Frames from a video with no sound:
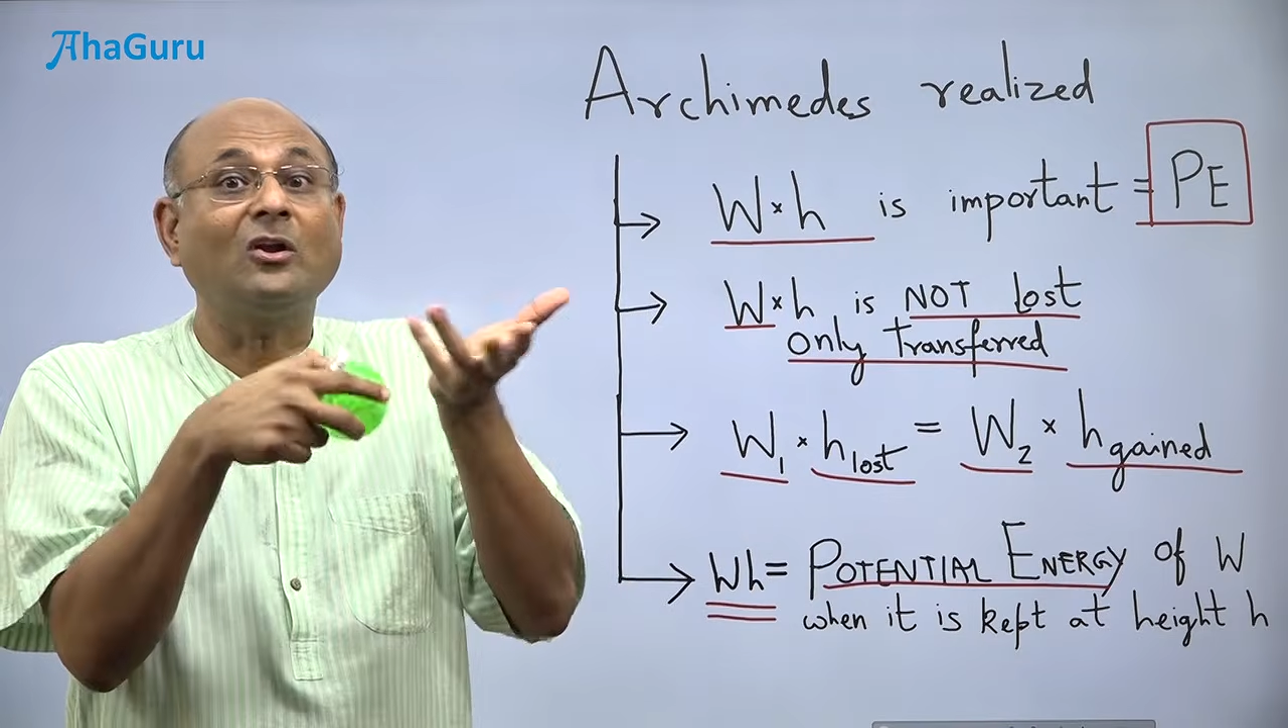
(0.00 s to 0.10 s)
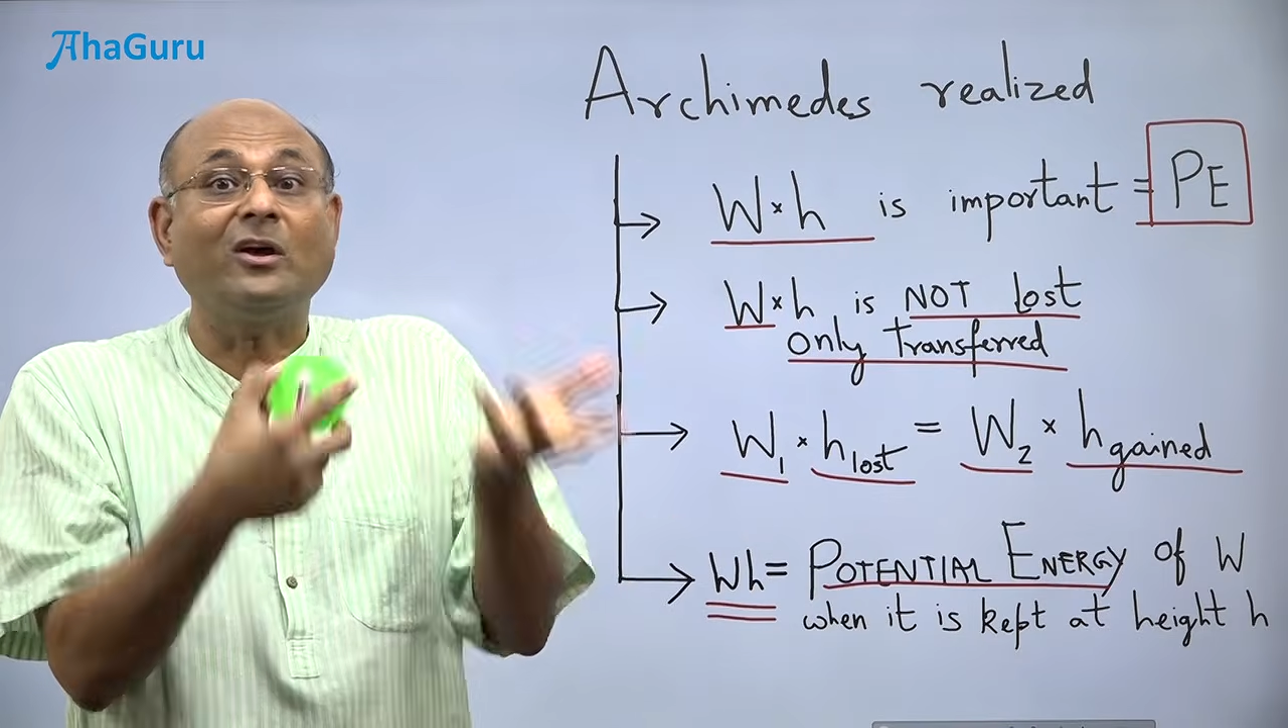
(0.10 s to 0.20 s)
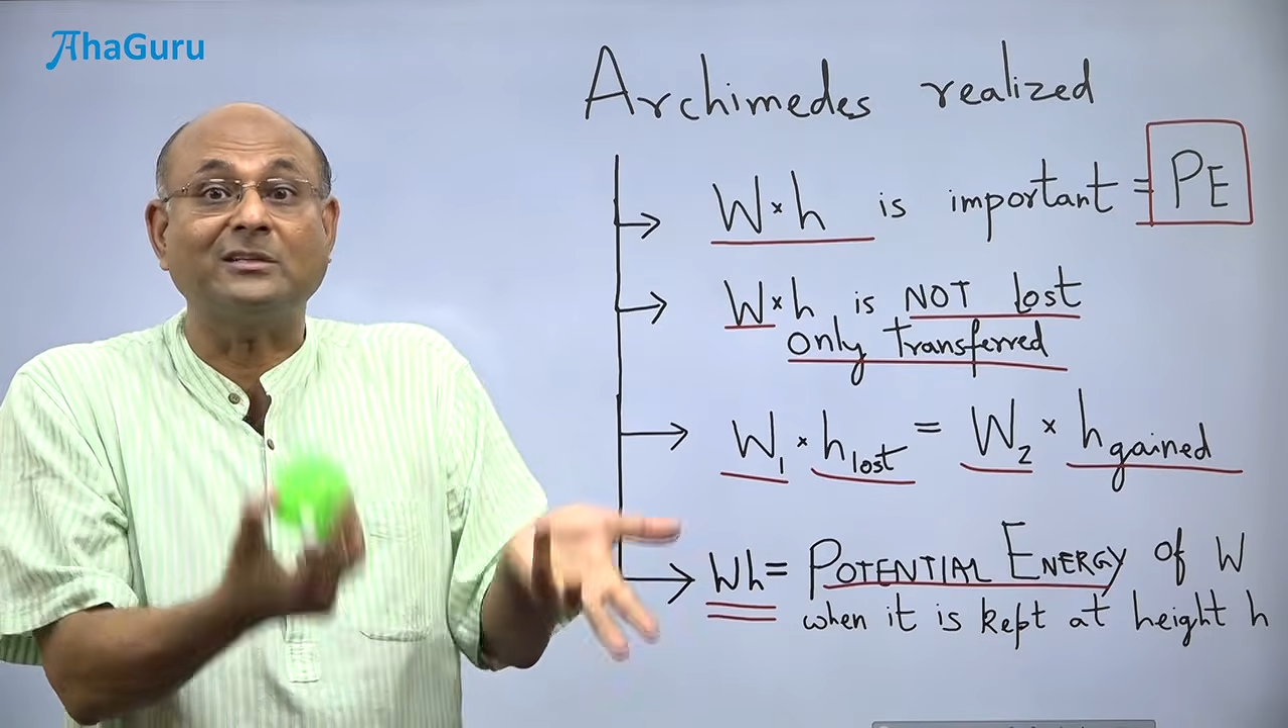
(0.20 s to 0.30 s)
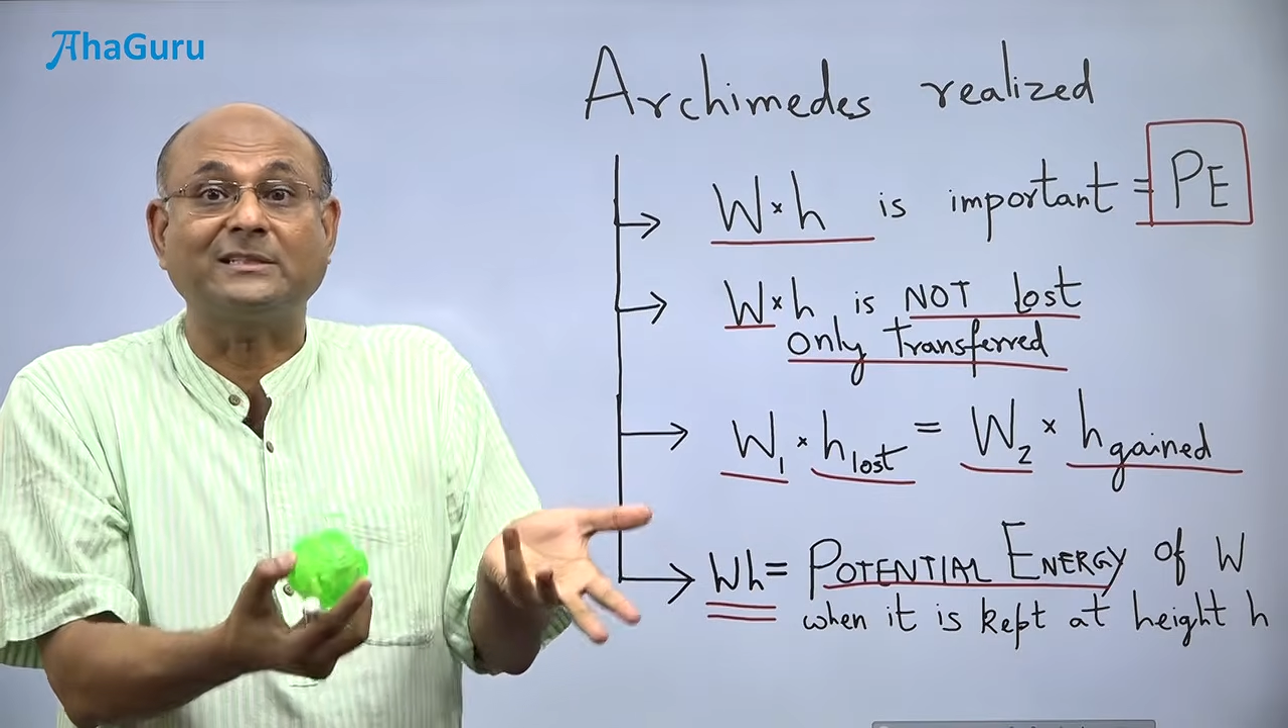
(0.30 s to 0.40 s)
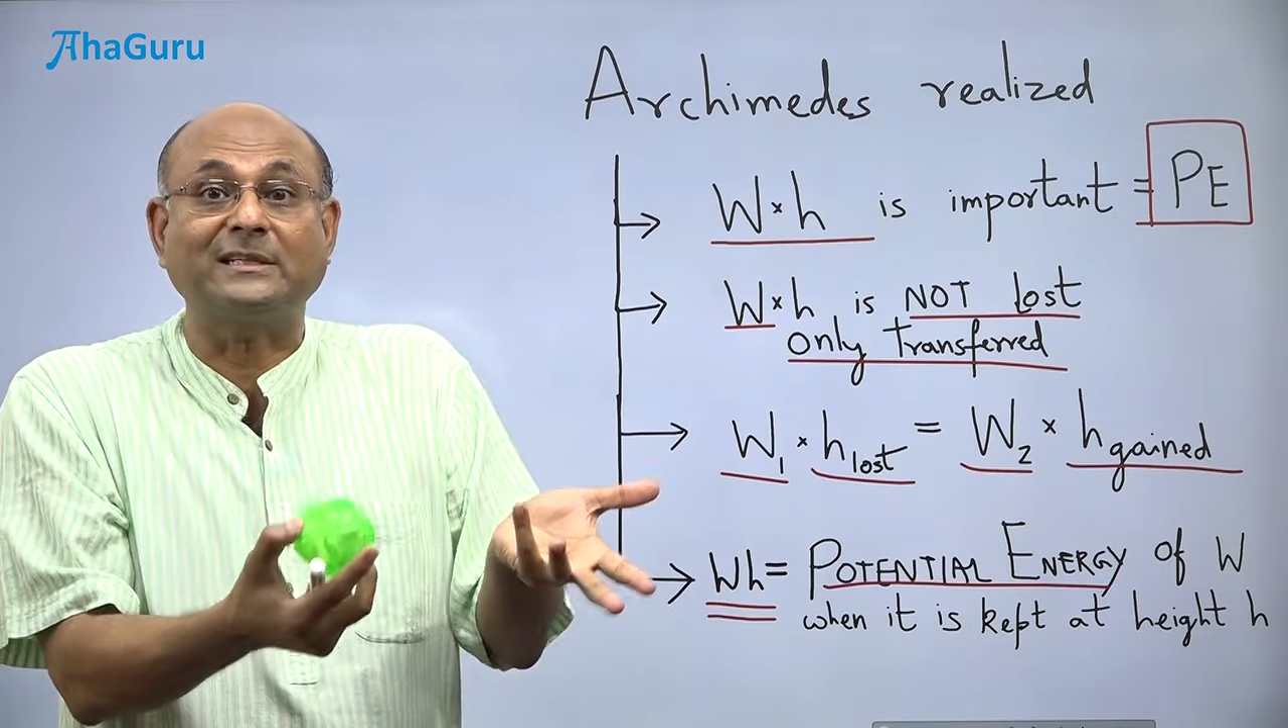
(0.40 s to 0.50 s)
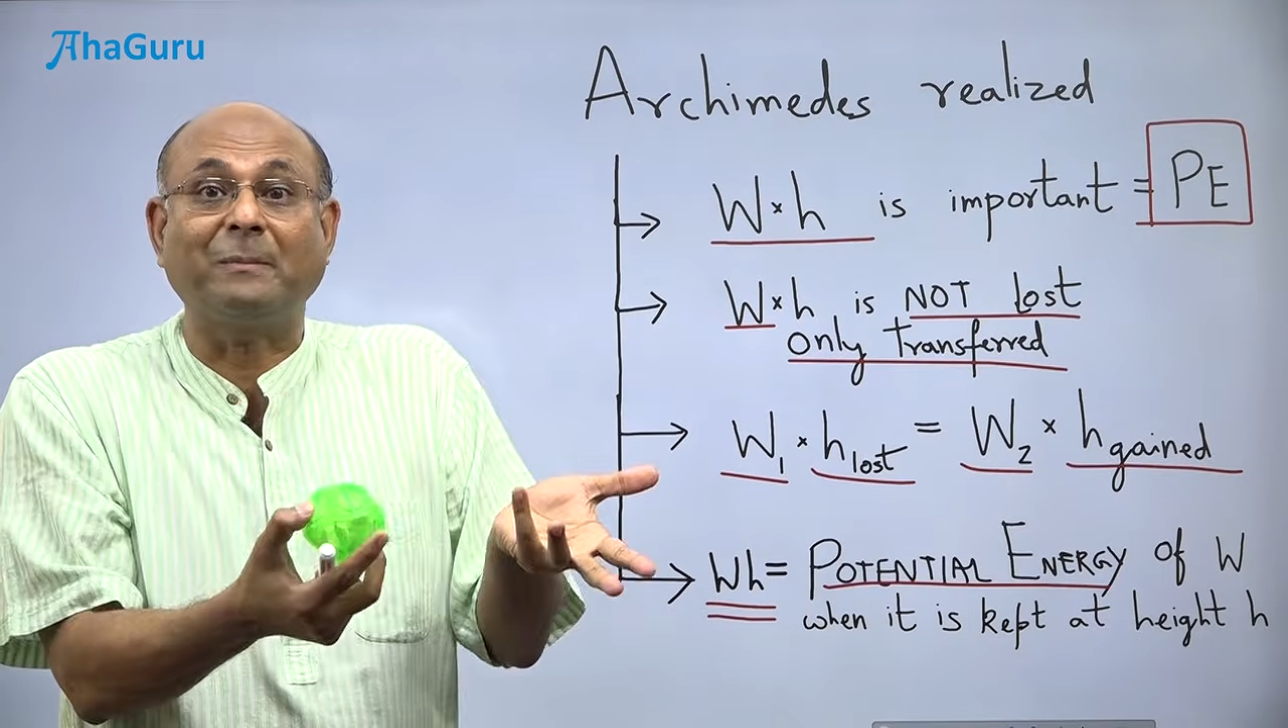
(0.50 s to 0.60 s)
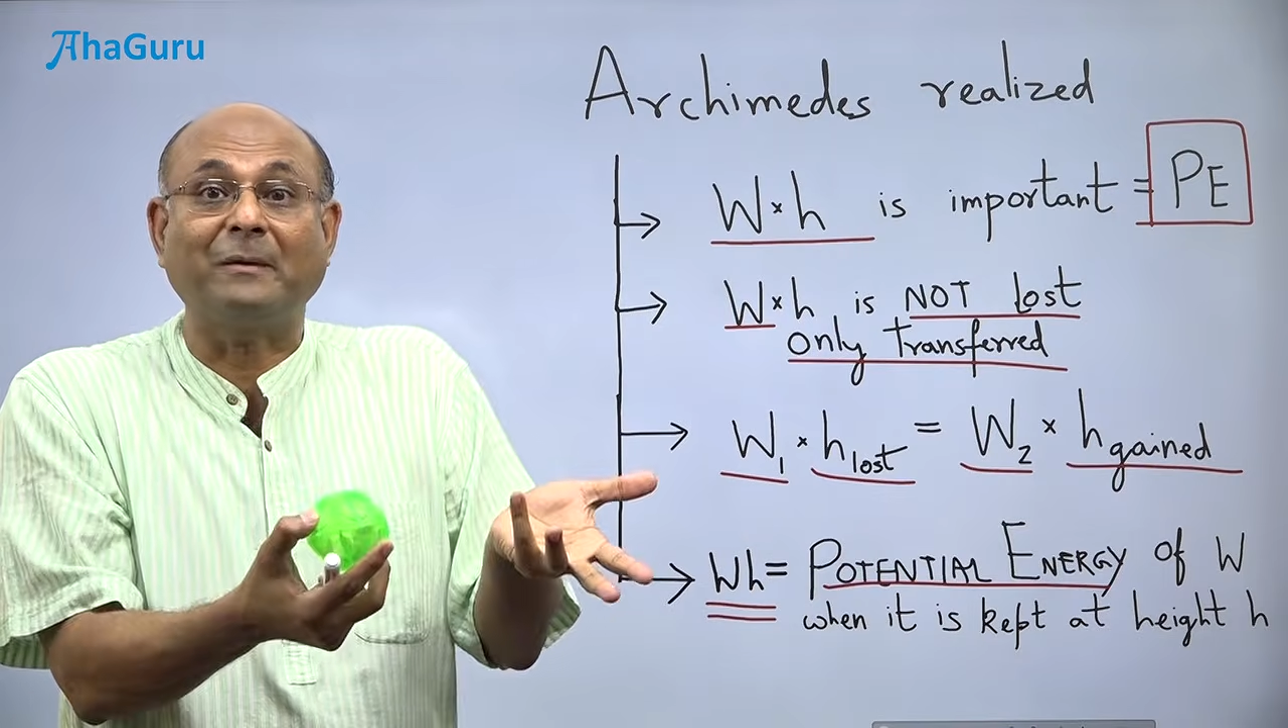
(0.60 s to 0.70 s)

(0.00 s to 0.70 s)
lost